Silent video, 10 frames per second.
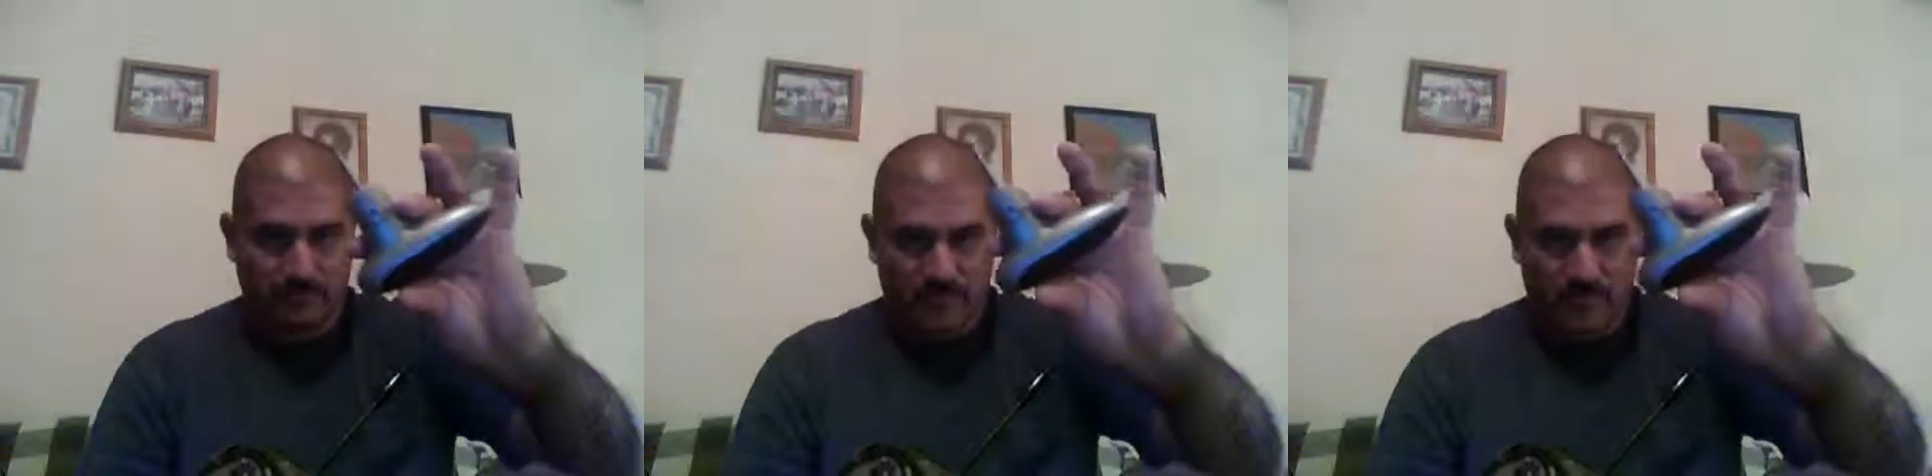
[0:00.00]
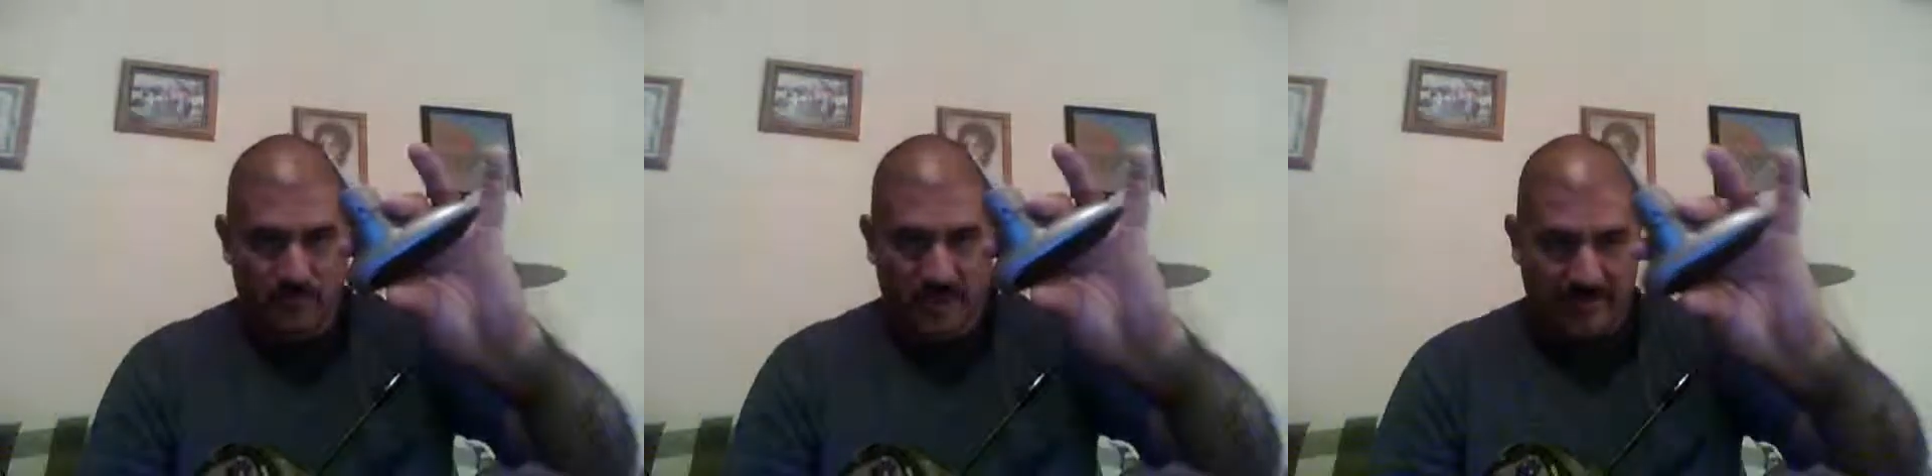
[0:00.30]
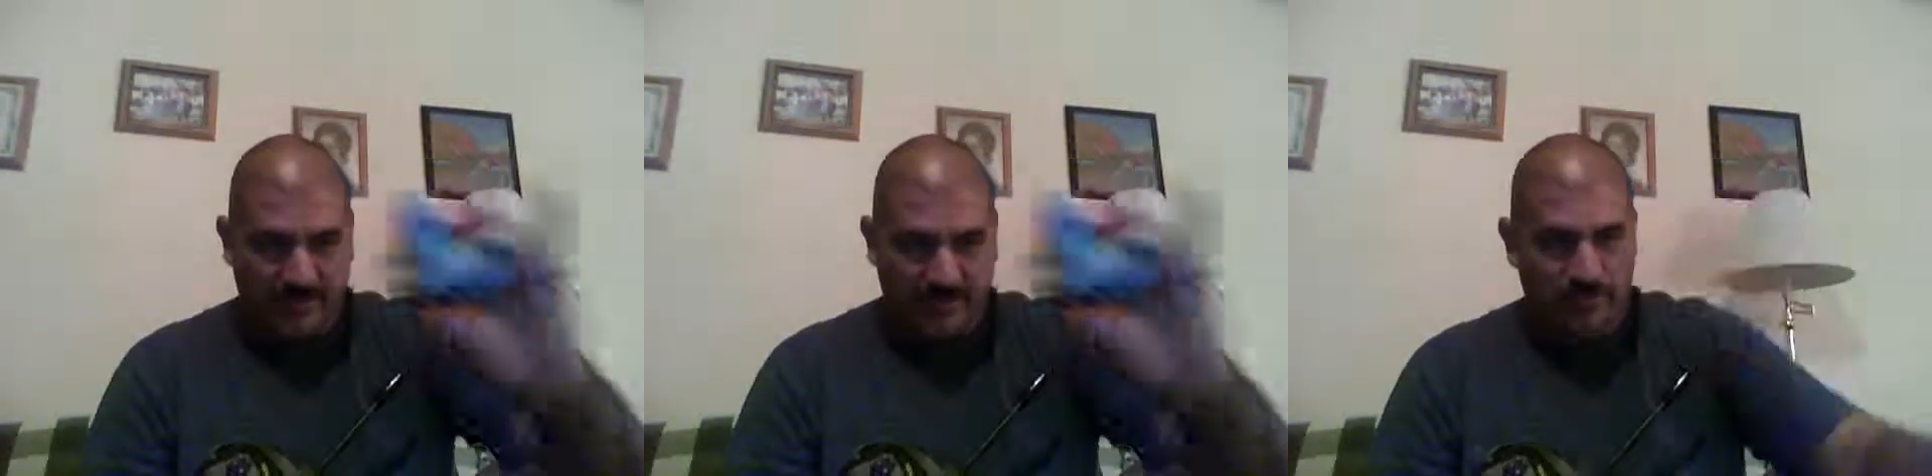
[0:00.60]
you would
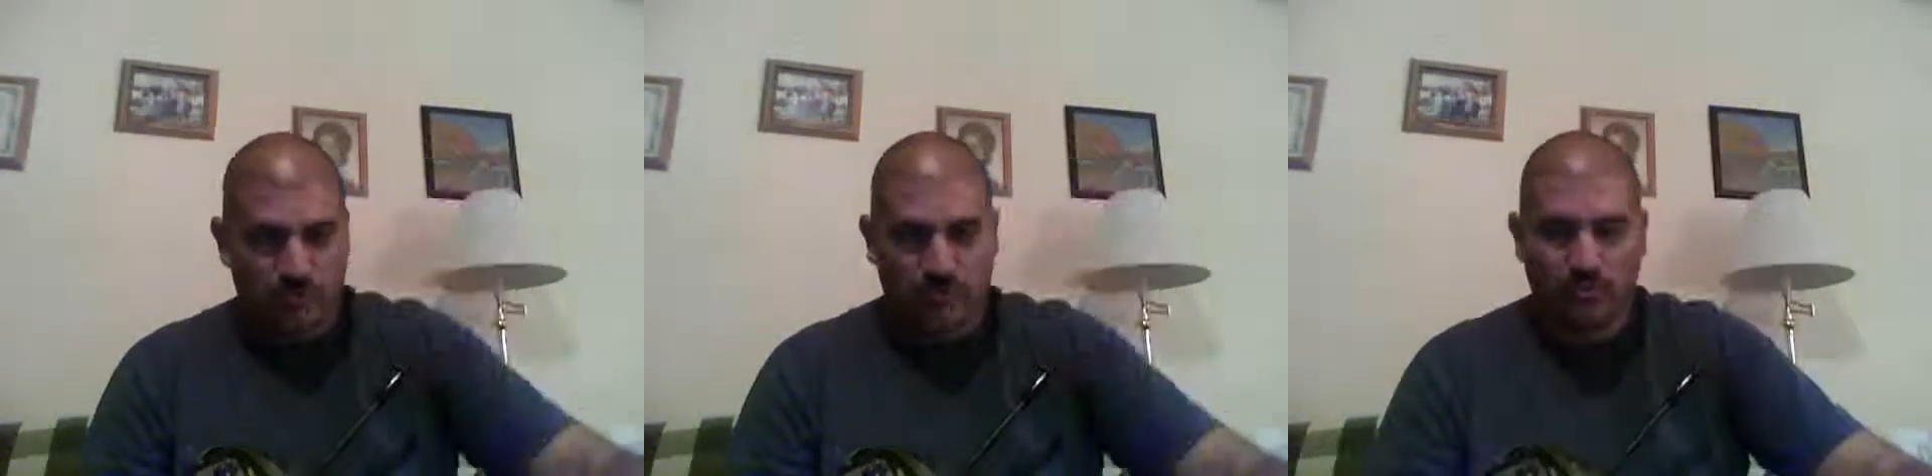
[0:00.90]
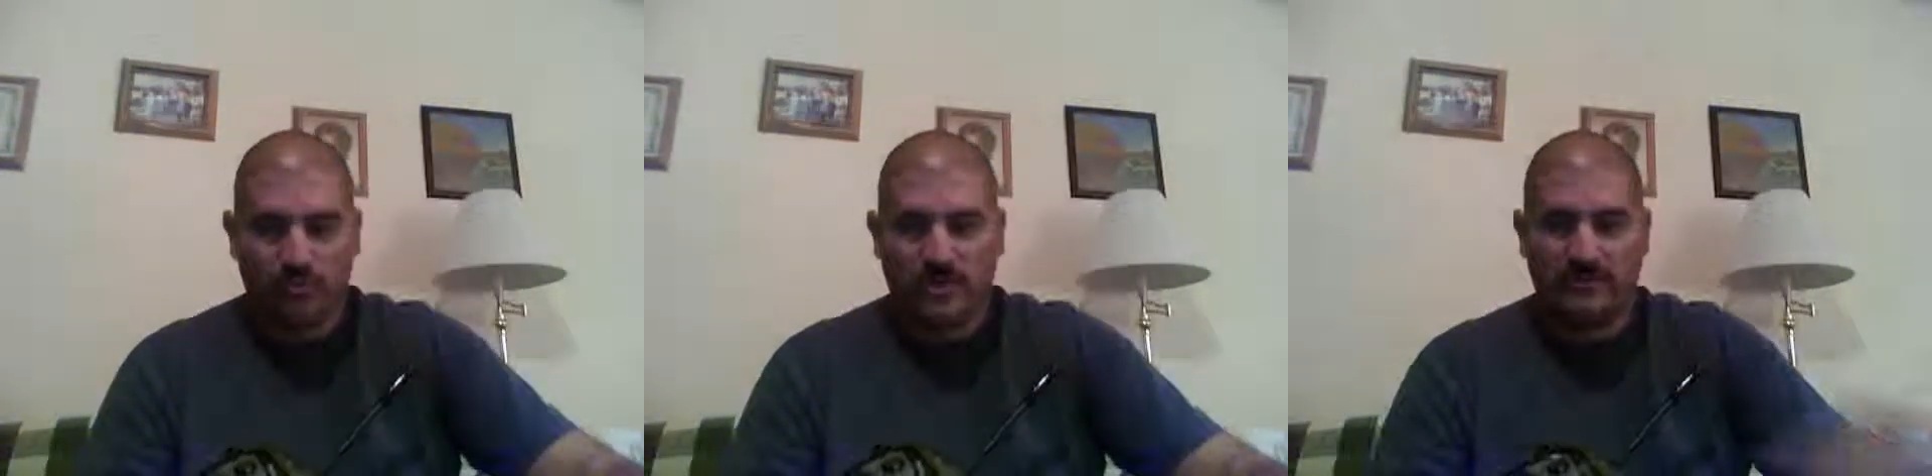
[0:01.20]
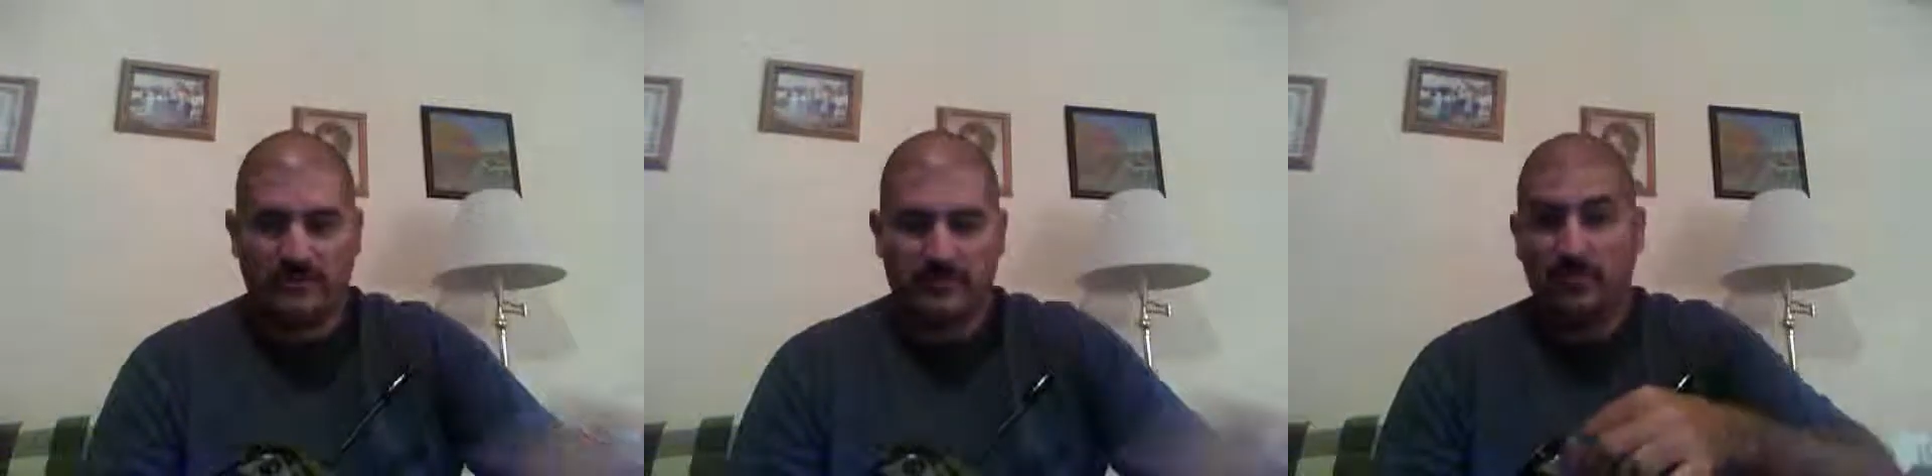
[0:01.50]
have your tool that
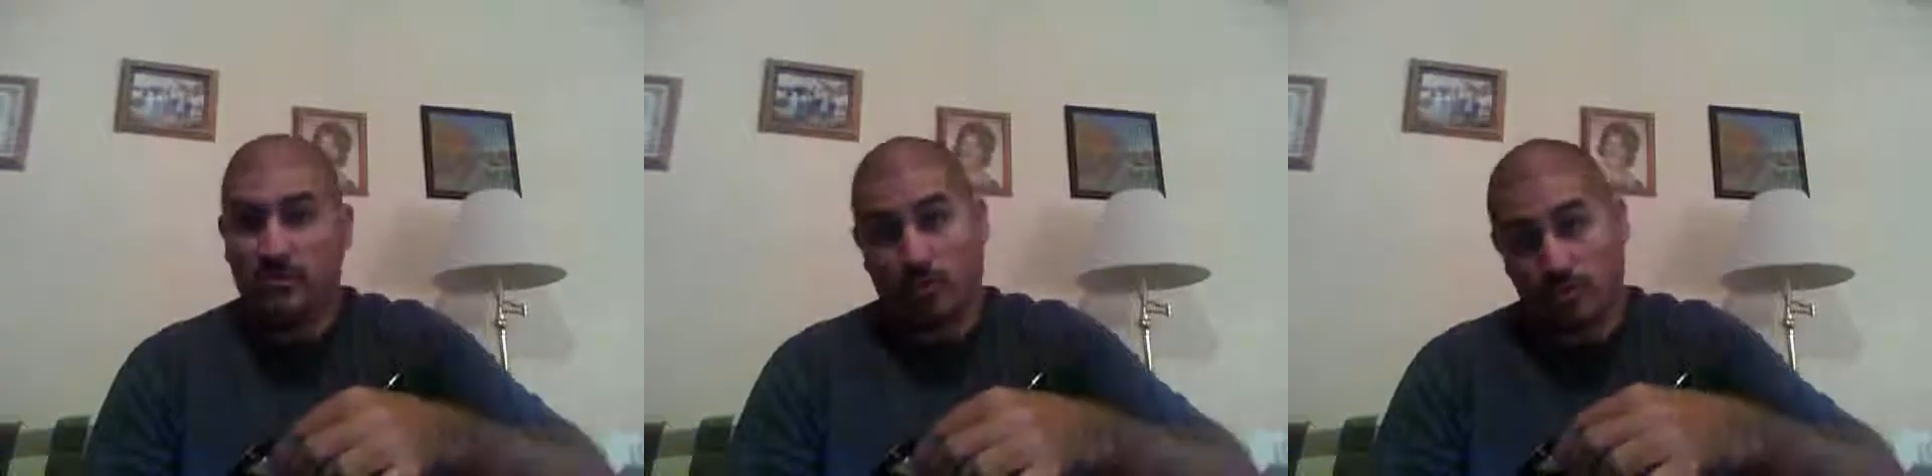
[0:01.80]
your